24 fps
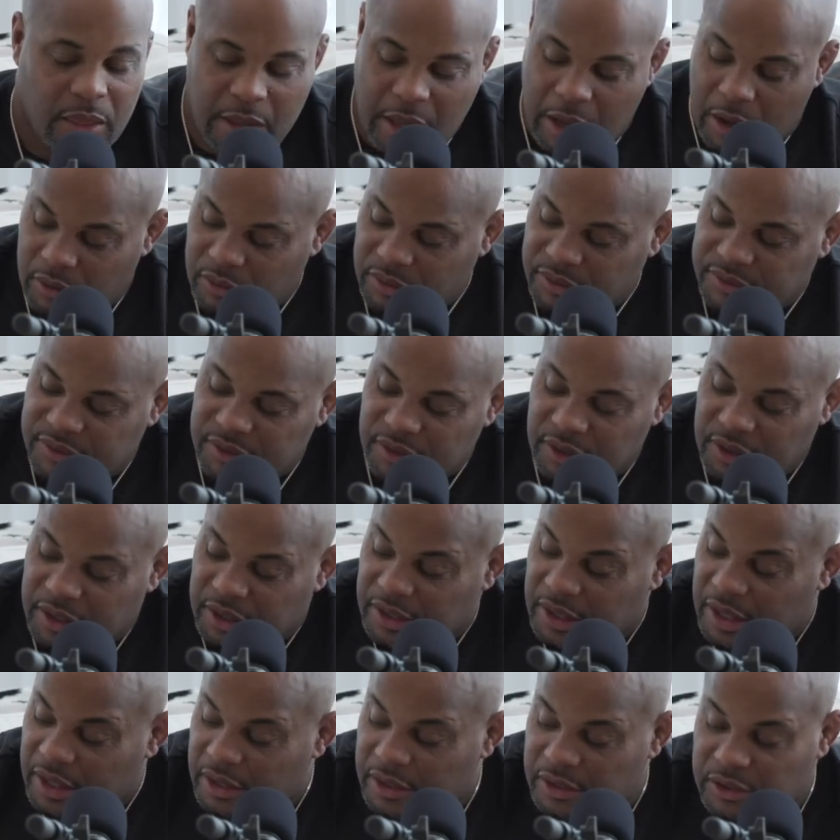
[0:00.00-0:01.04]
does
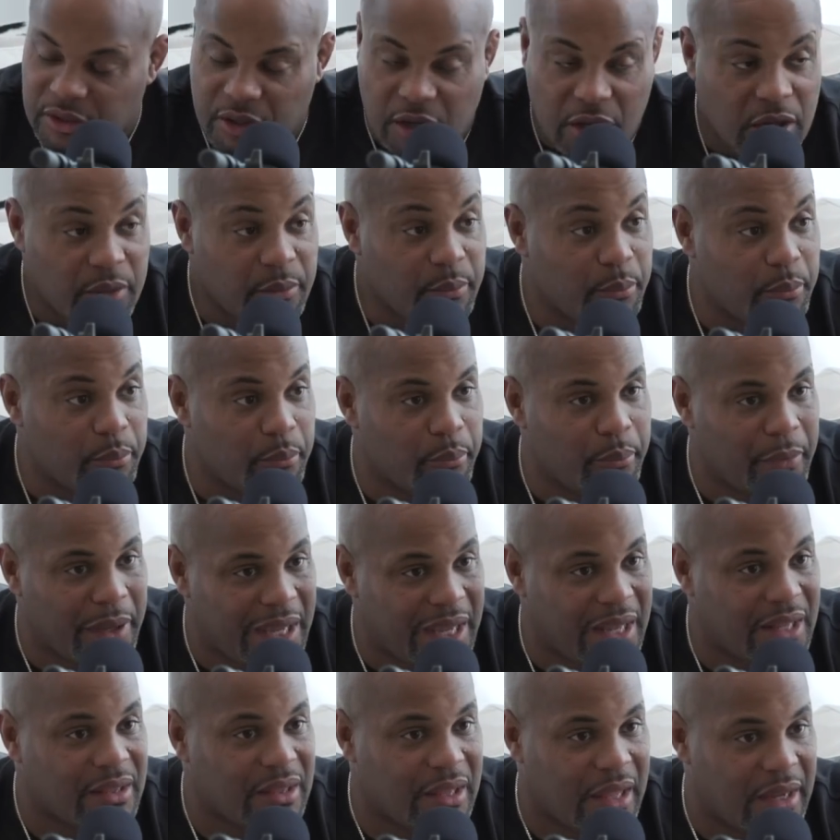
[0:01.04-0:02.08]
looking at a young
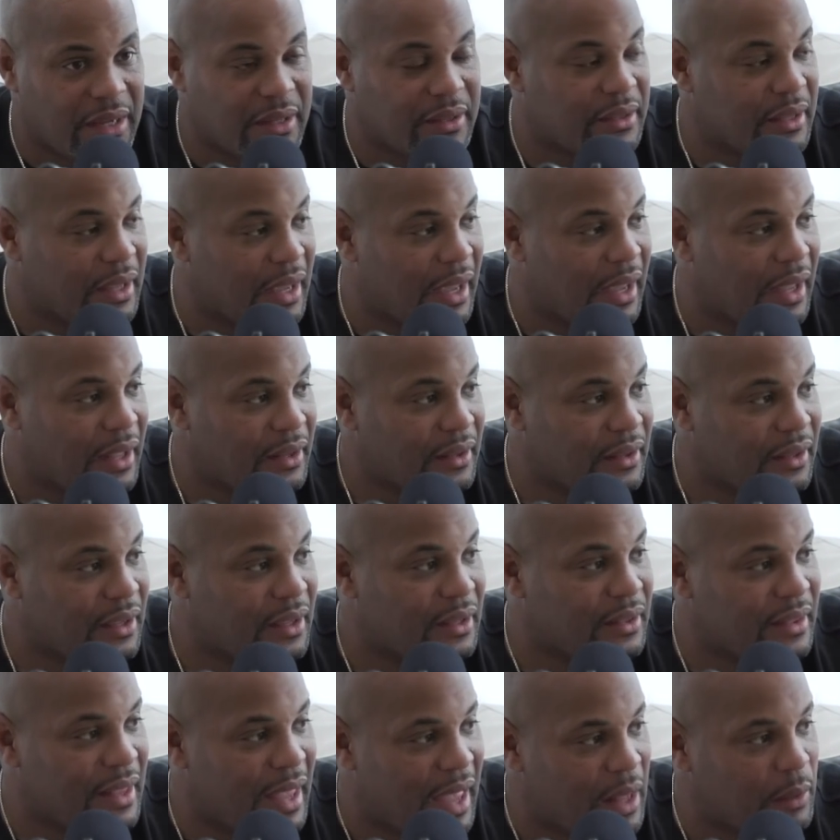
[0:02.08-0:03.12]
man like that
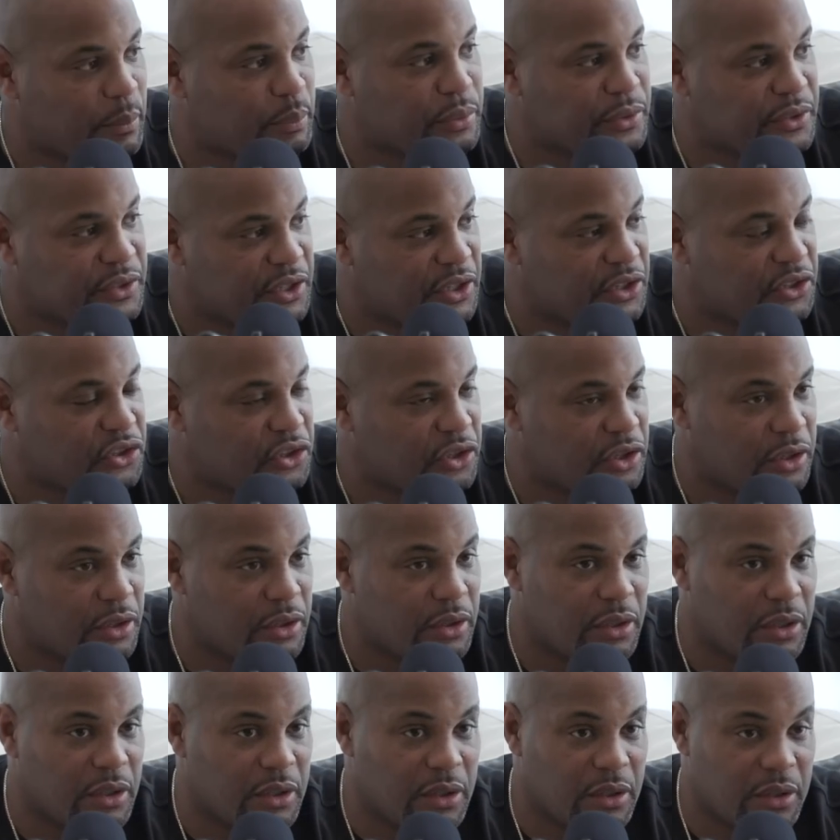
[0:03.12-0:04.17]
in that
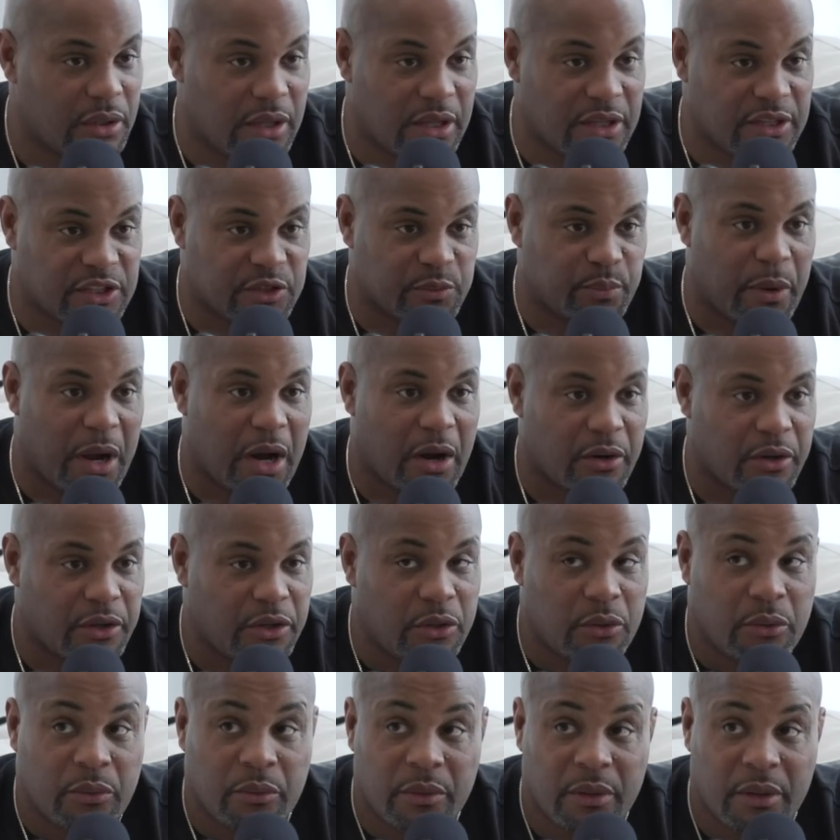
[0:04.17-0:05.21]
position inspire
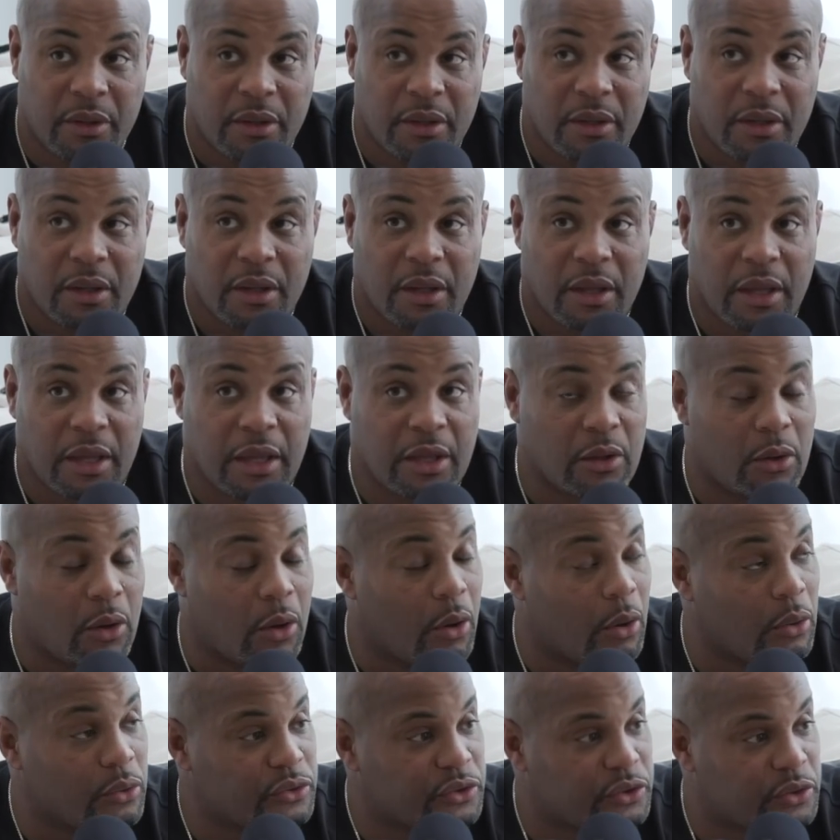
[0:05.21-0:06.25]
you? And
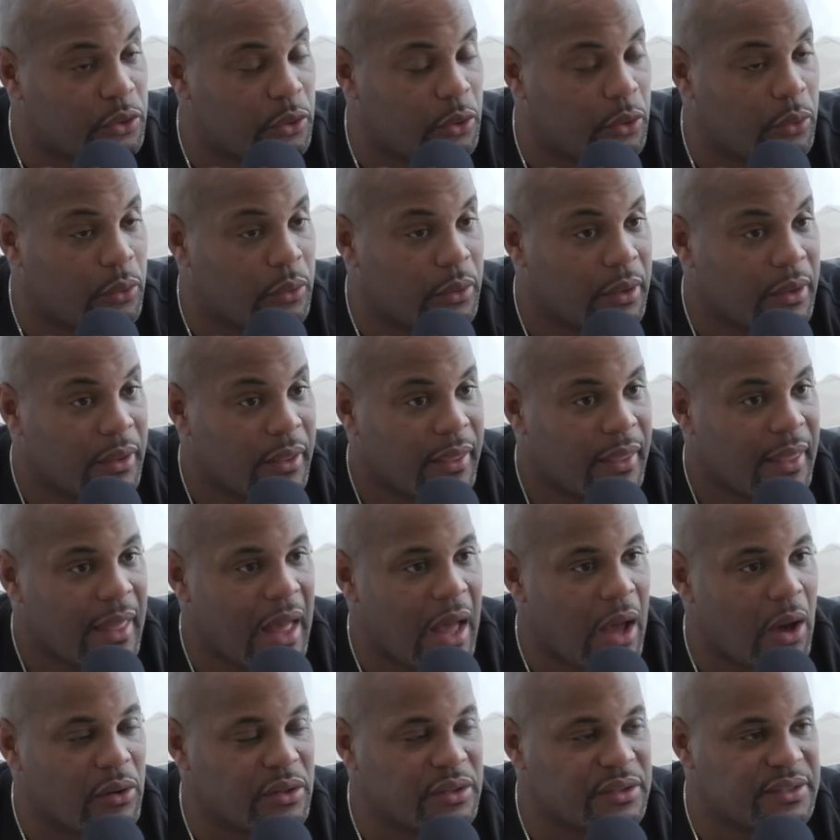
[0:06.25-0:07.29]
also,
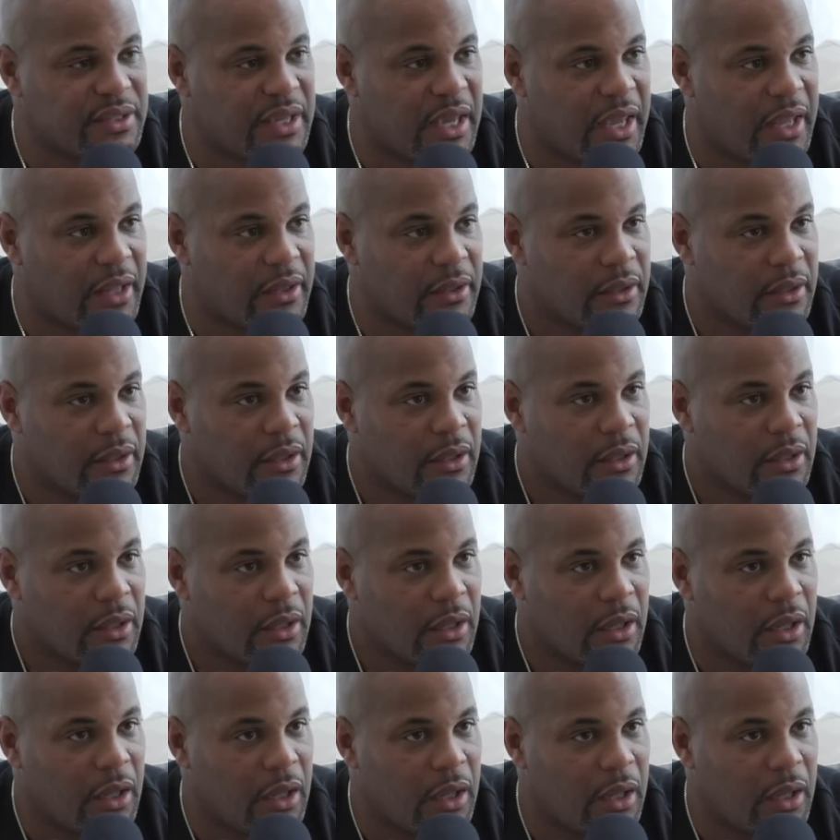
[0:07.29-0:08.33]
how does that
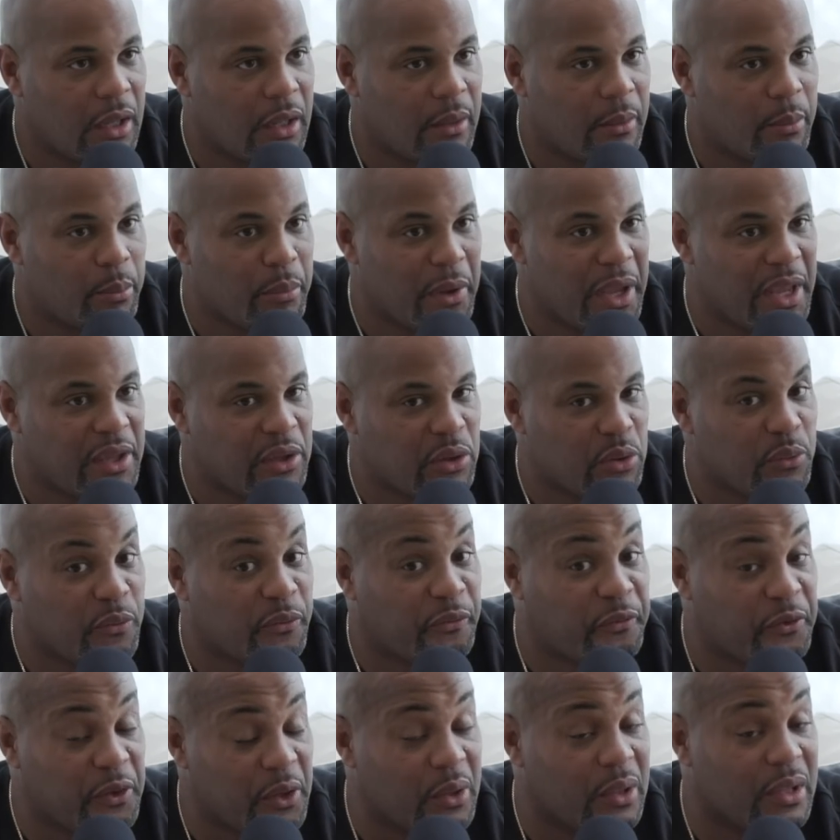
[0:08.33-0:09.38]
make you
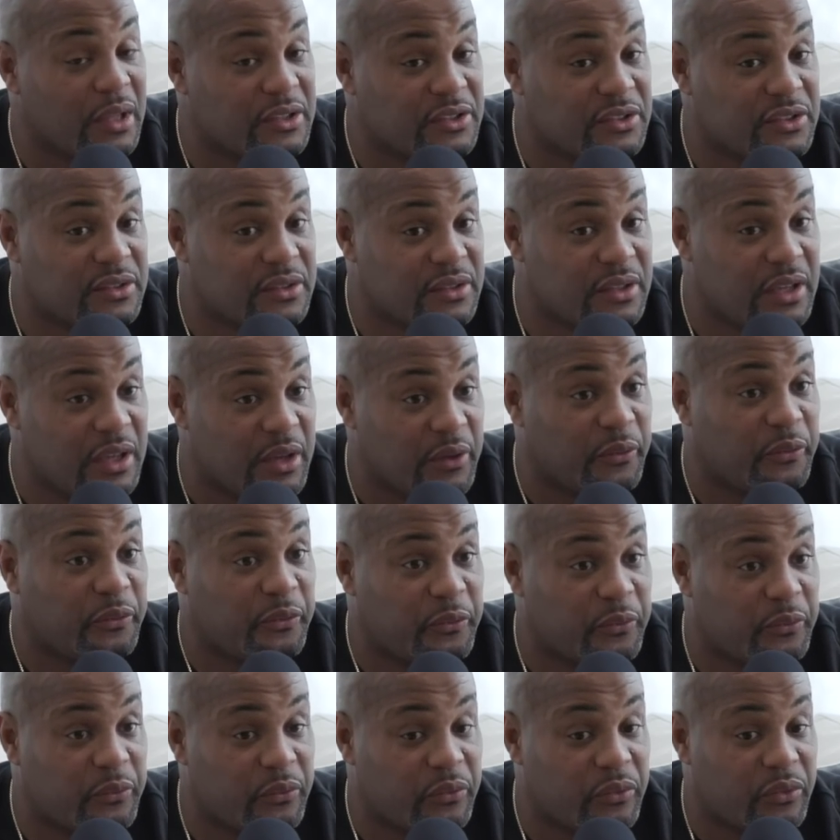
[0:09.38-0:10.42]
feel as if...